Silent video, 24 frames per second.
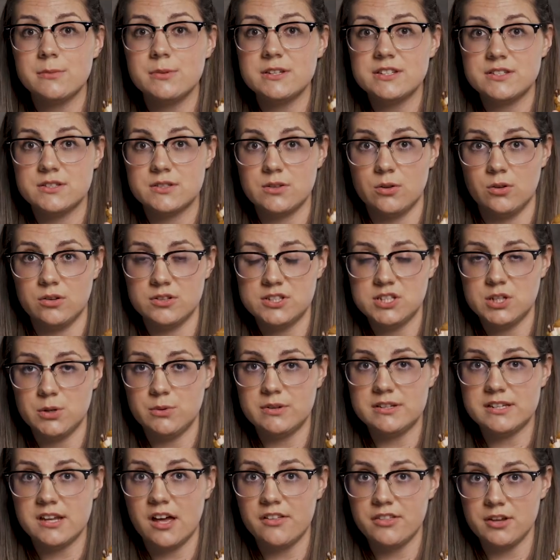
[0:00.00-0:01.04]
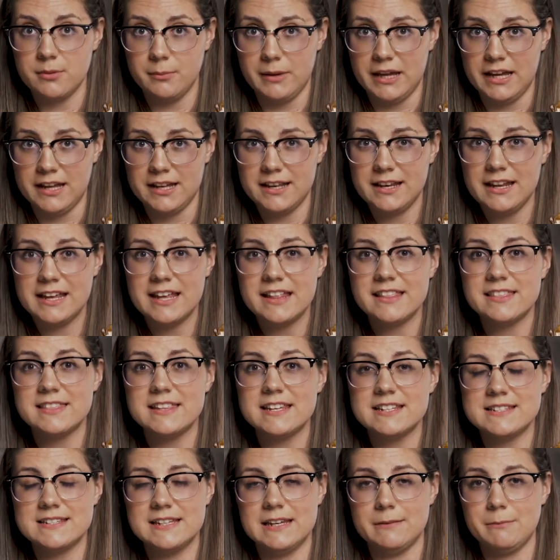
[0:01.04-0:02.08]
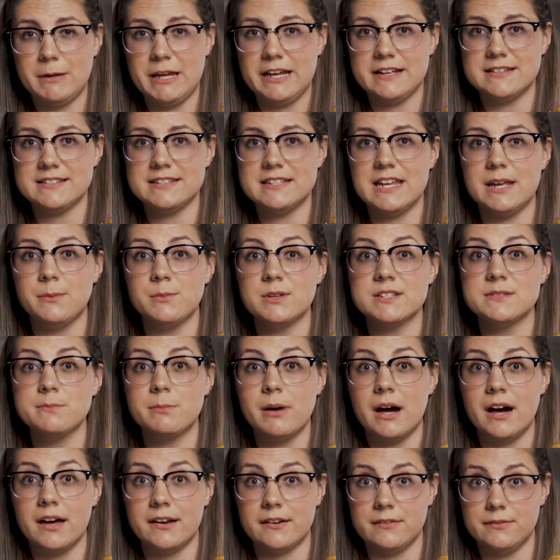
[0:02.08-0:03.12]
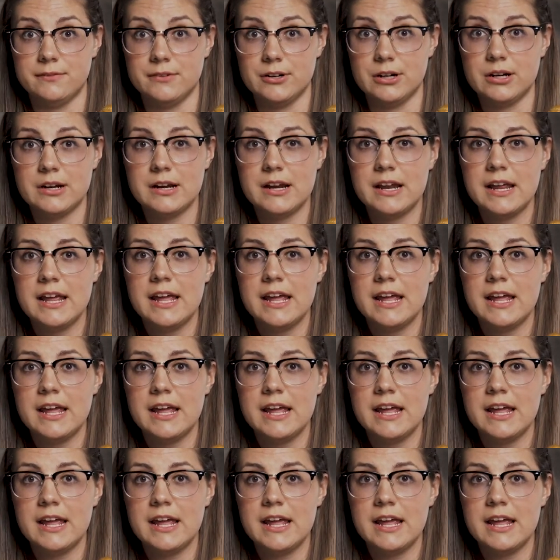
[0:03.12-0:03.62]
was sold to another man. This man's name was Potiphar.